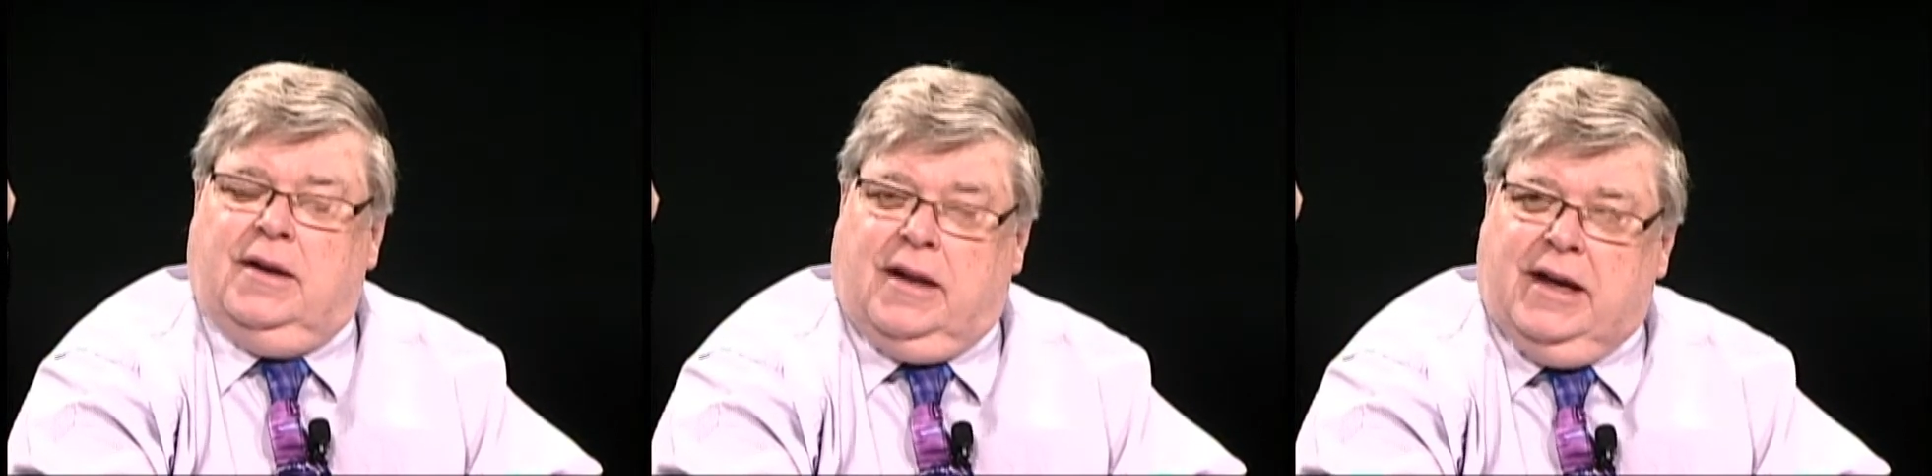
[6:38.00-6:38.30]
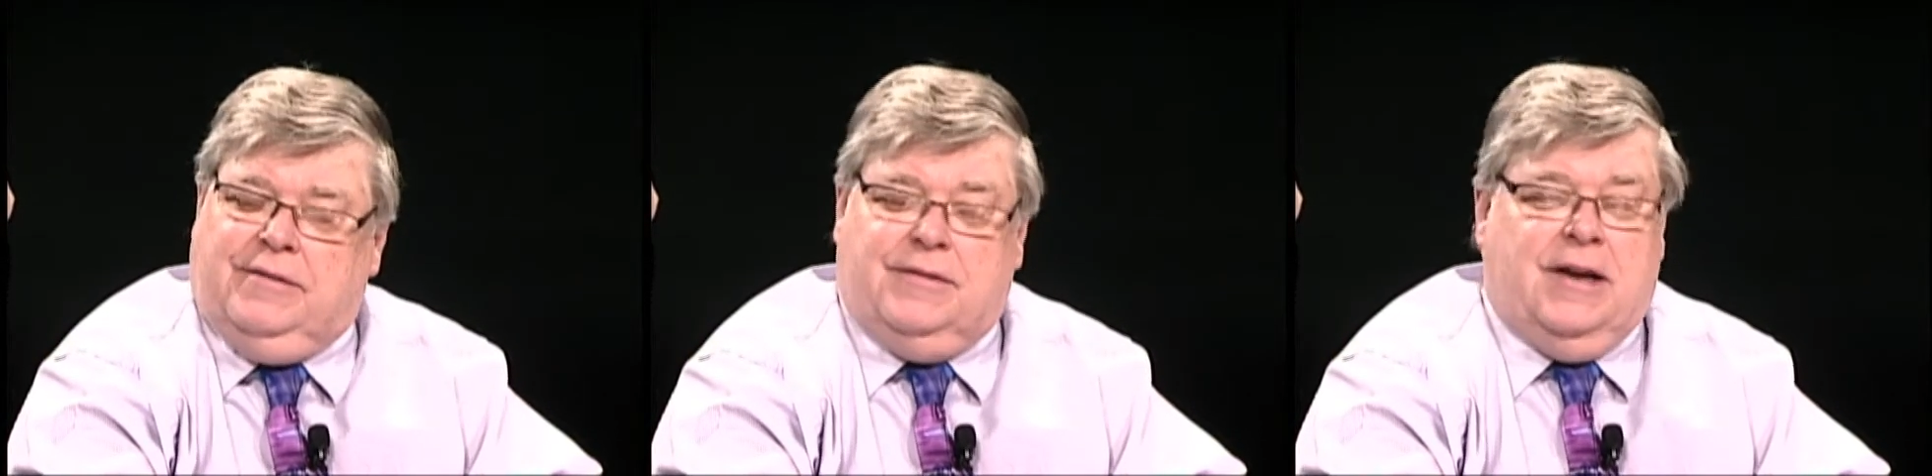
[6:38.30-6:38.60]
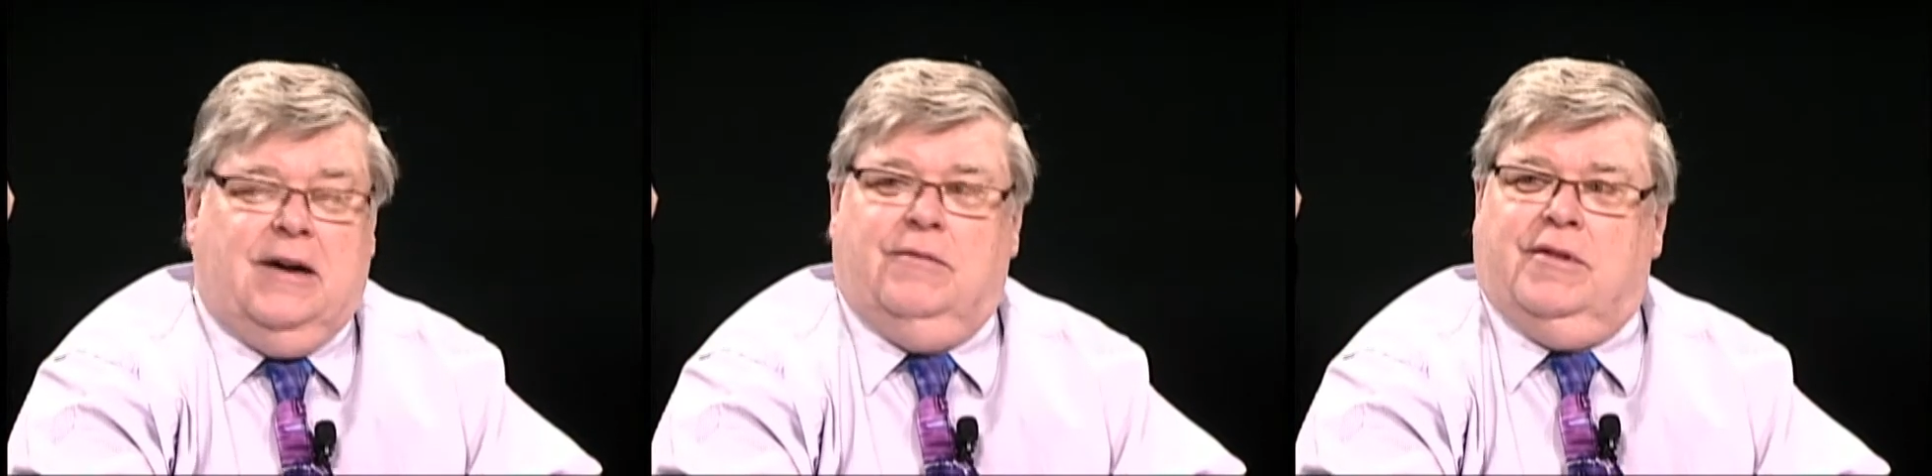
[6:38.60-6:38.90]
life
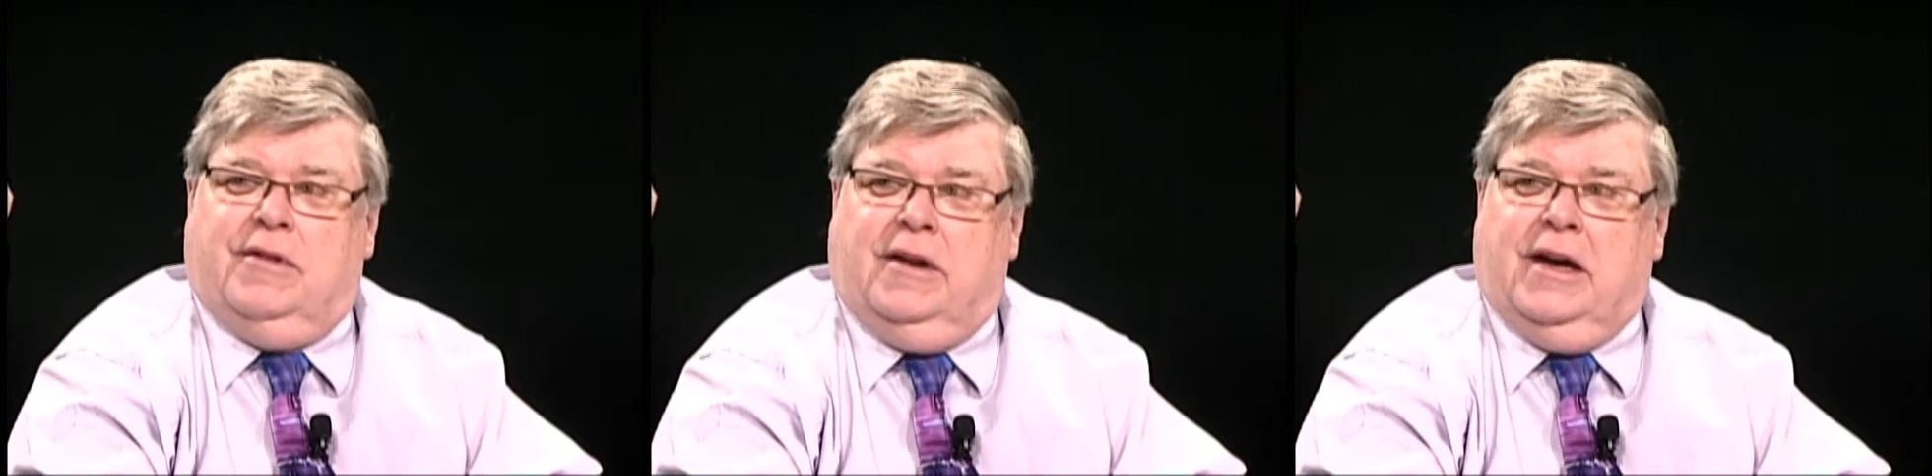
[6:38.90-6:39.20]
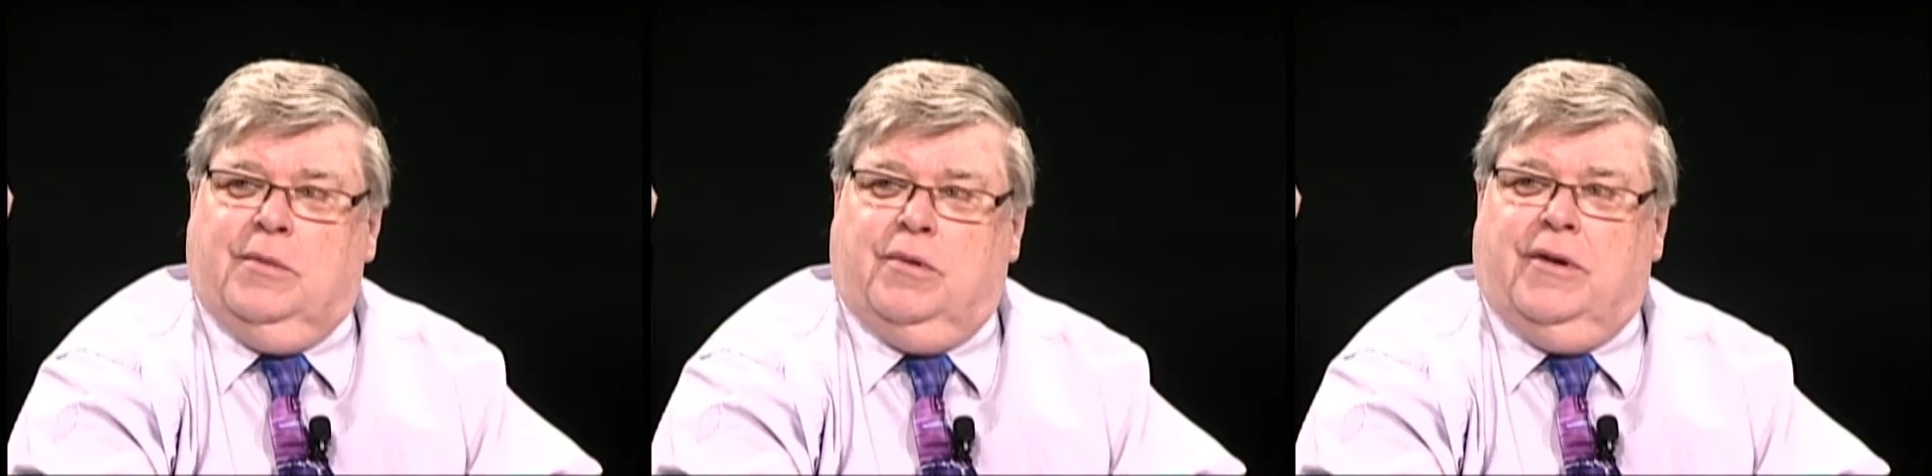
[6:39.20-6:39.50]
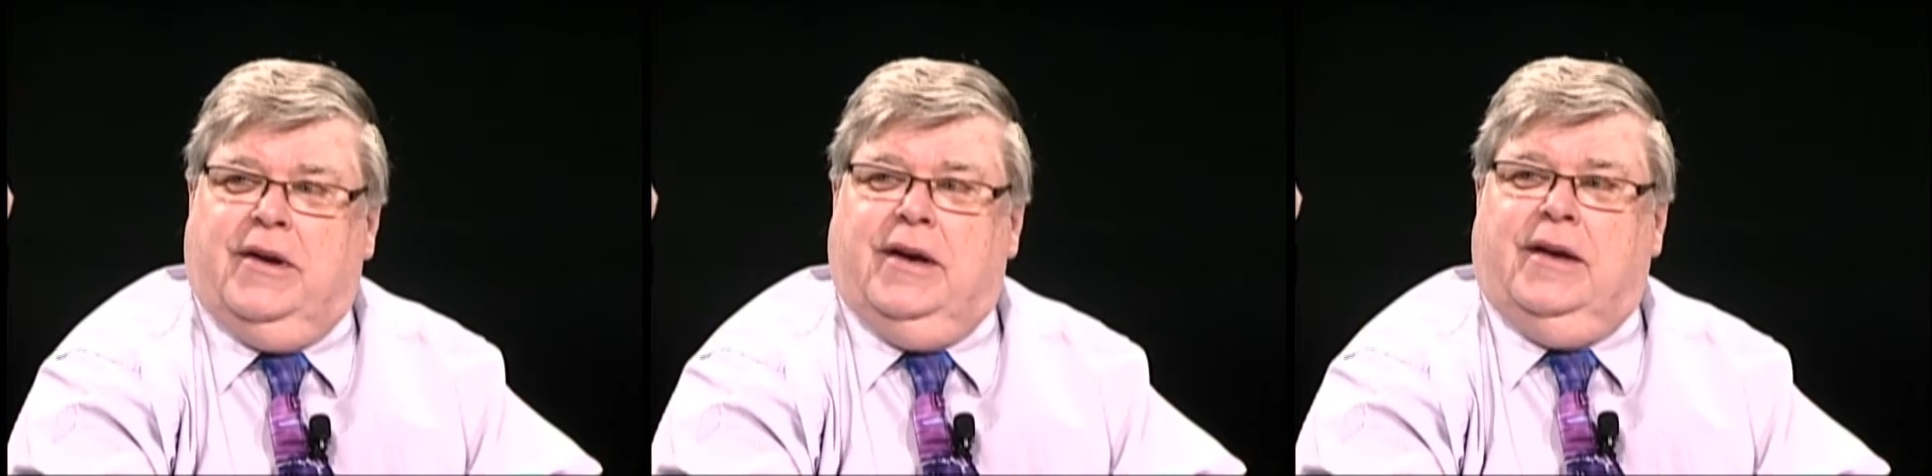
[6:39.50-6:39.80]
now with the
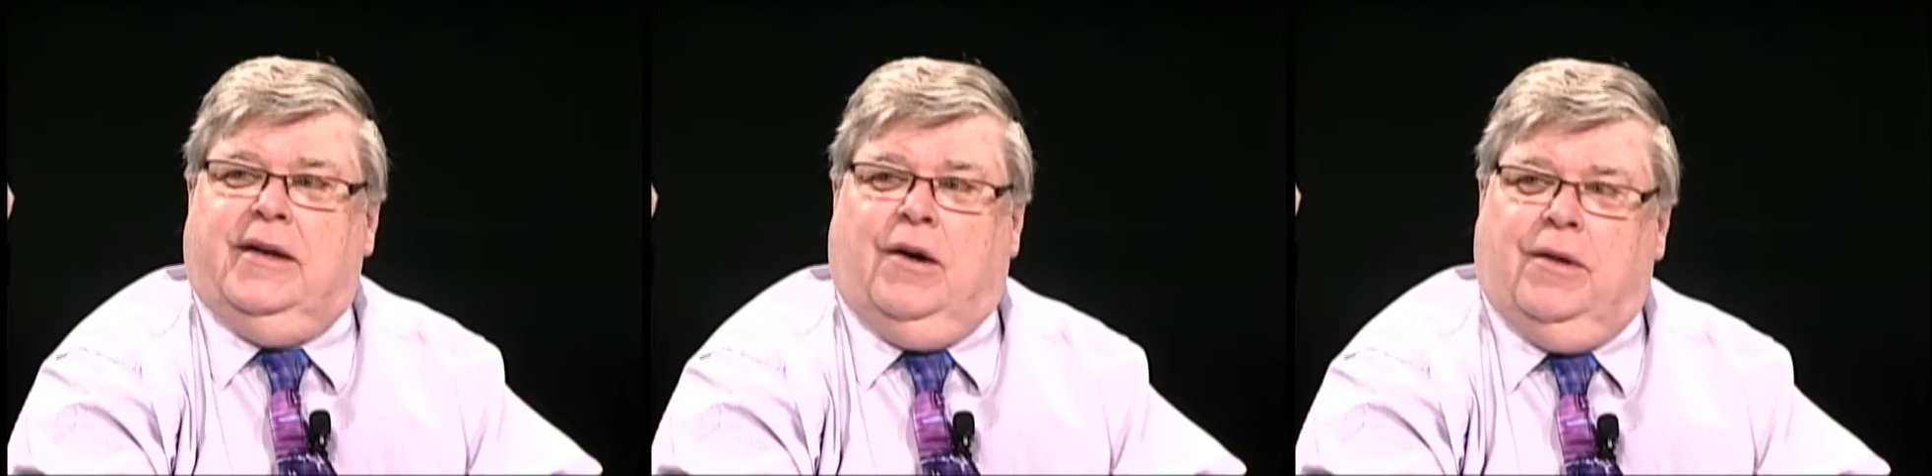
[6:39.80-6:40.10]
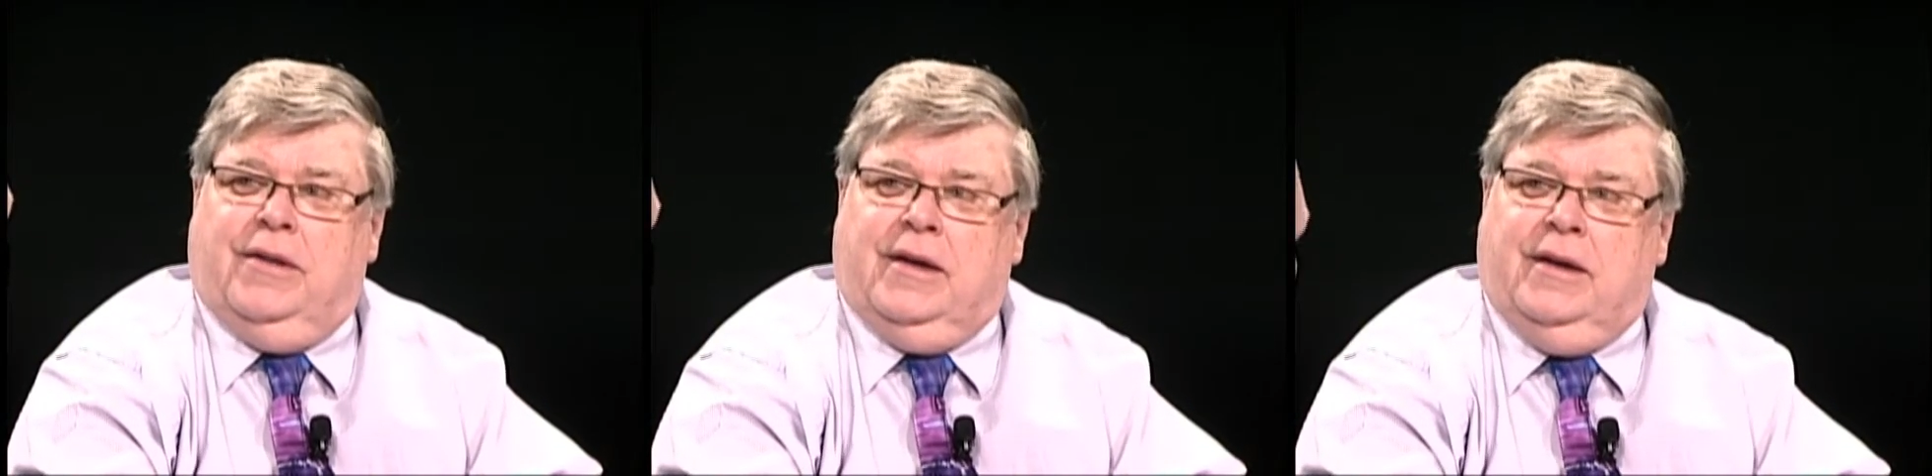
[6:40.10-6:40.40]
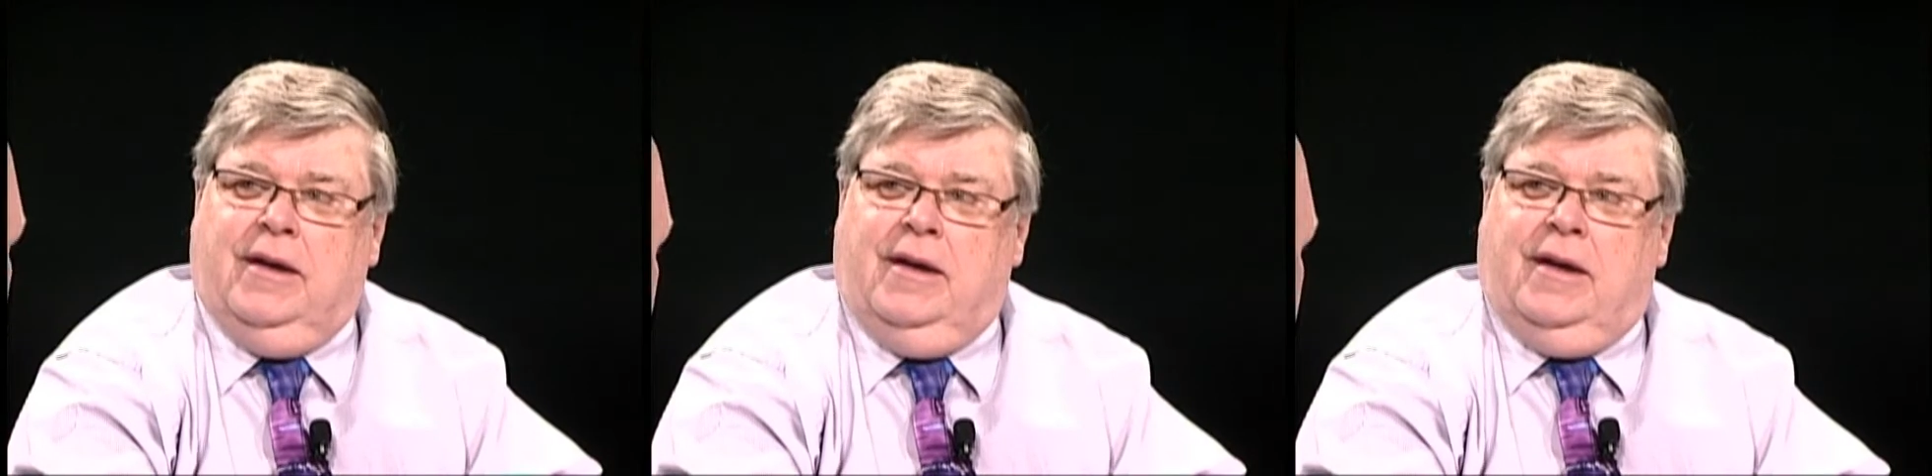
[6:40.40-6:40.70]
library, all the